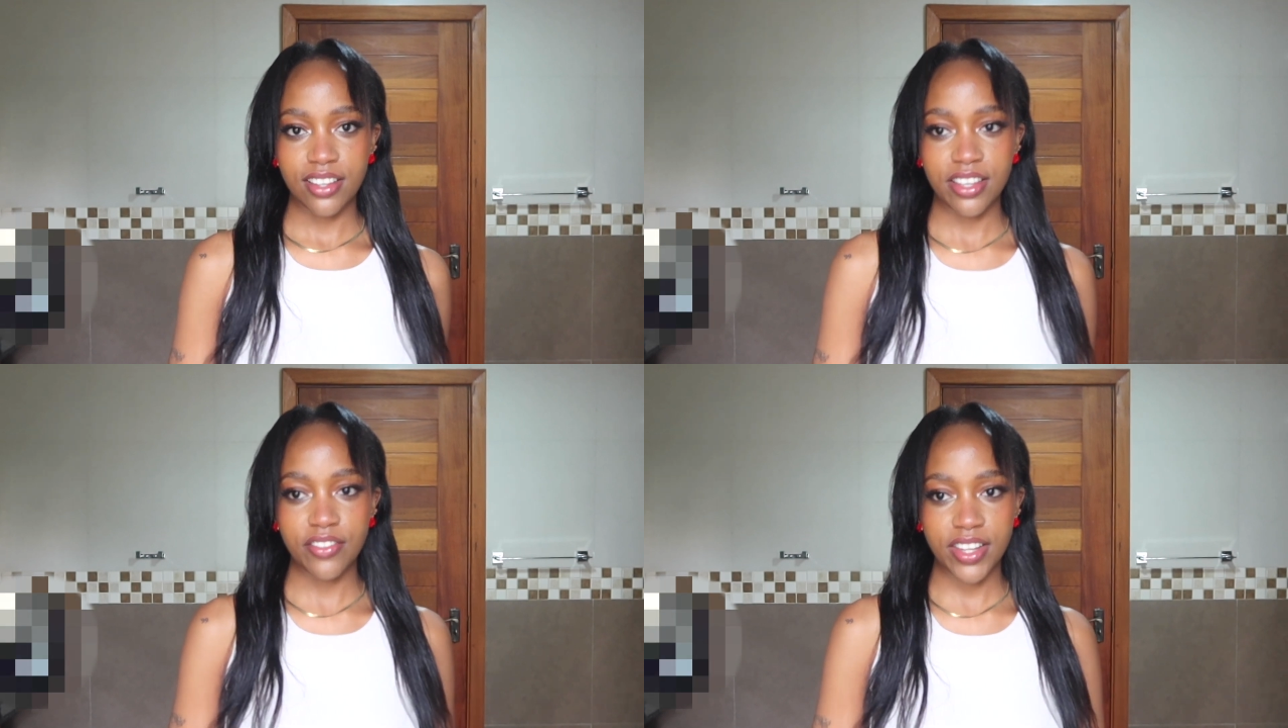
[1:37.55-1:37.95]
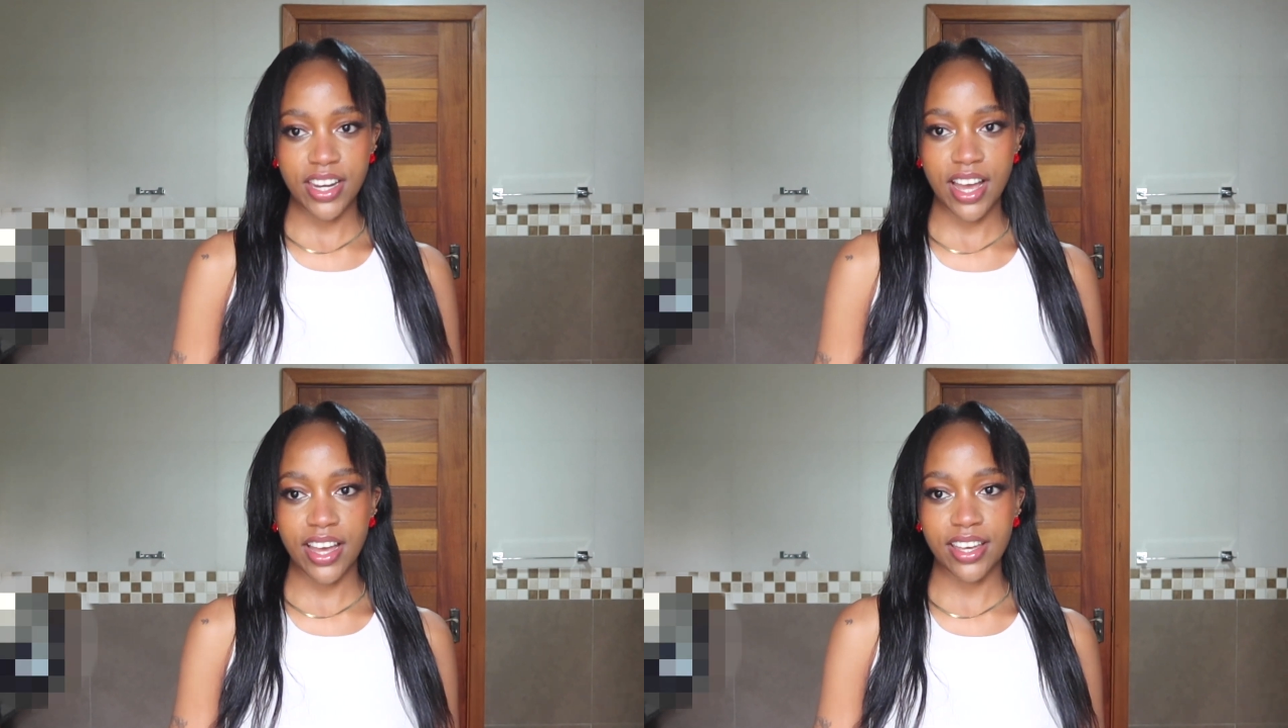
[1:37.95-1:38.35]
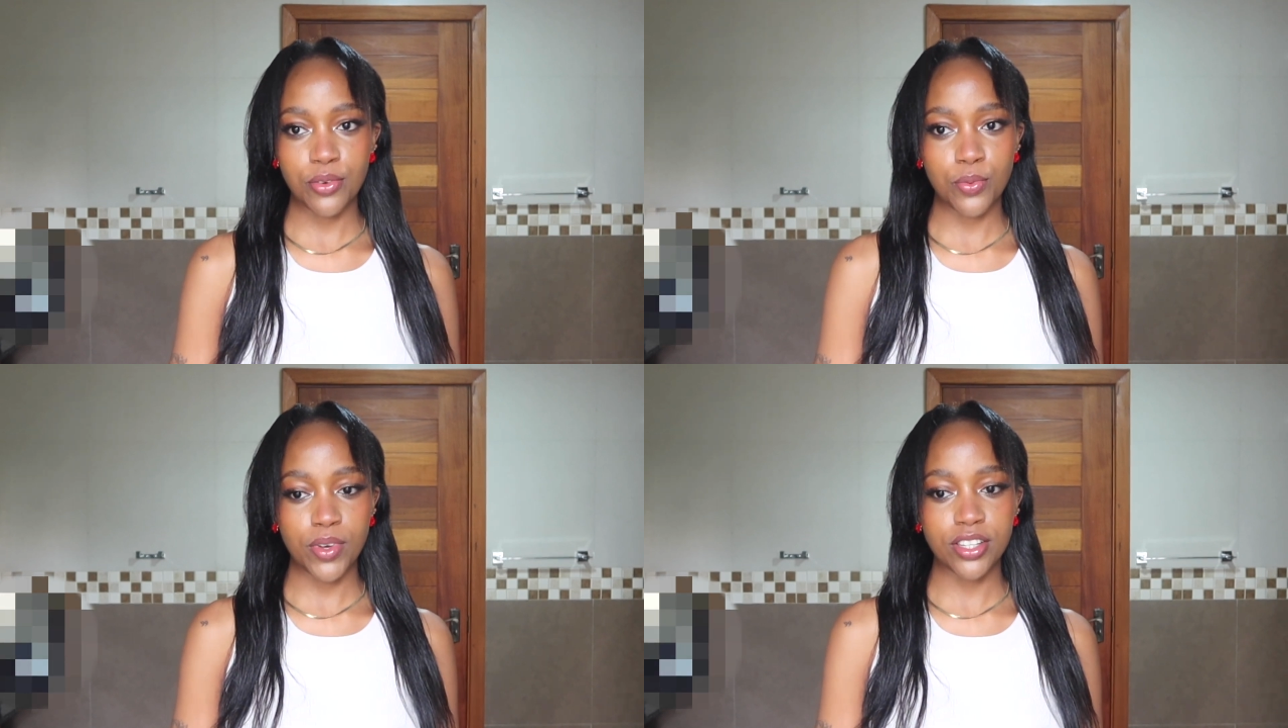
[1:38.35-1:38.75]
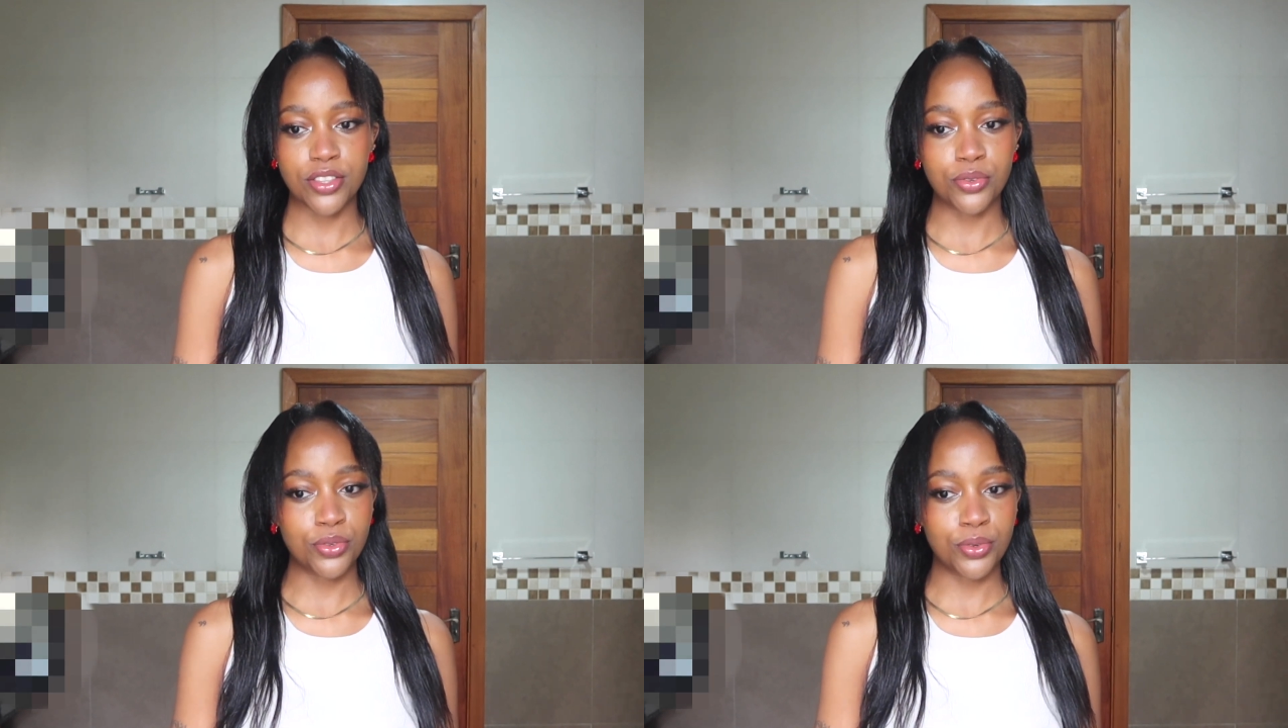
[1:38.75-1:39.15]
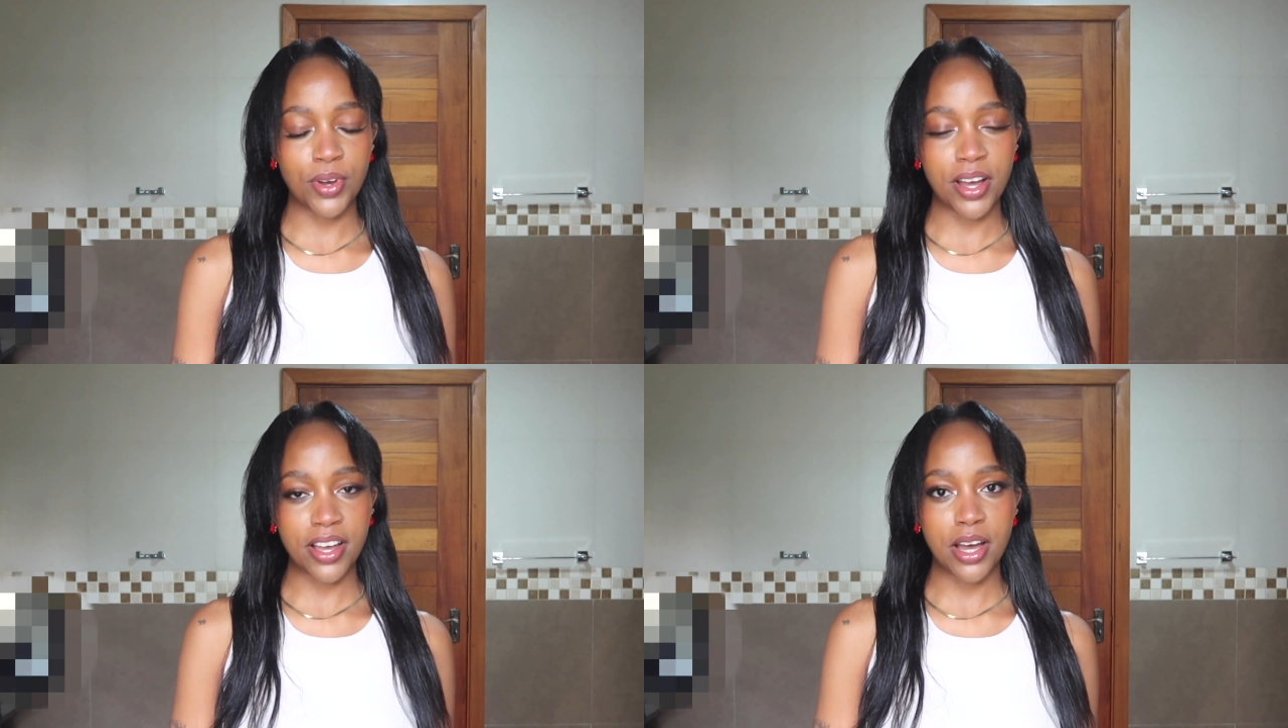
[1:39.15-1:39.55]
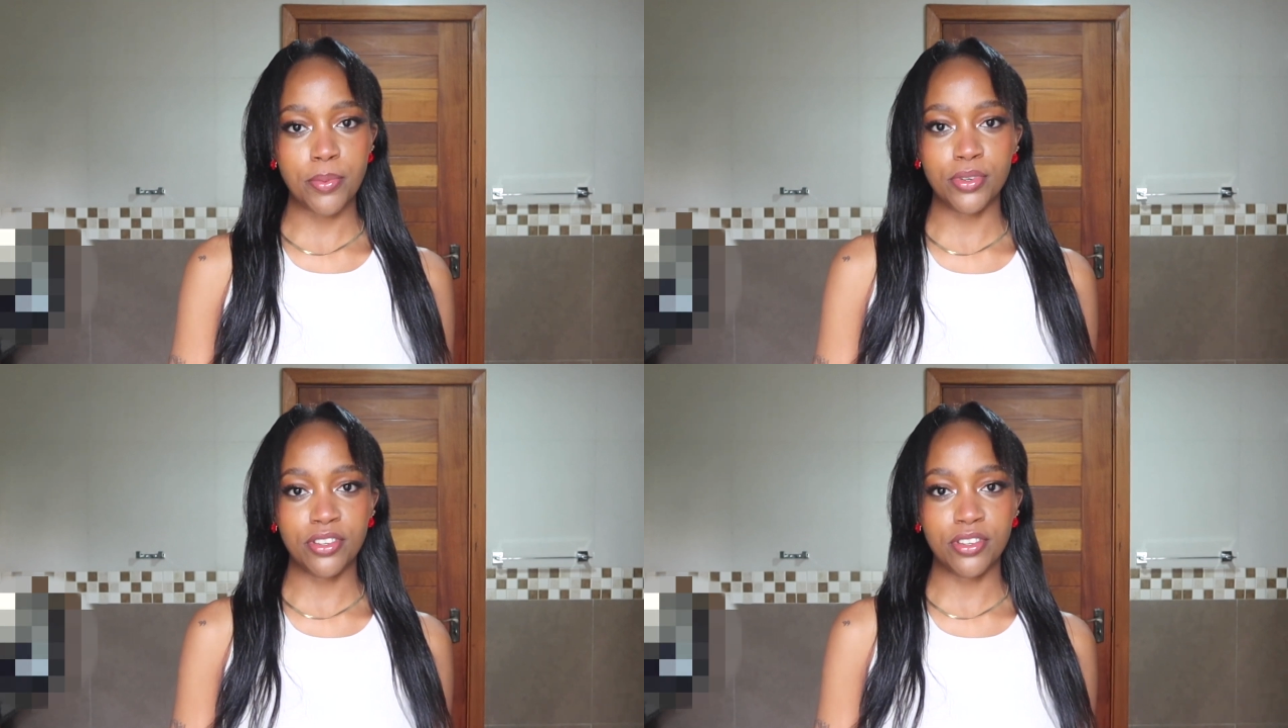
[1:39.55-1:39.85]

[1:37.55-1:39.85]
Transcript: Even I went through a couple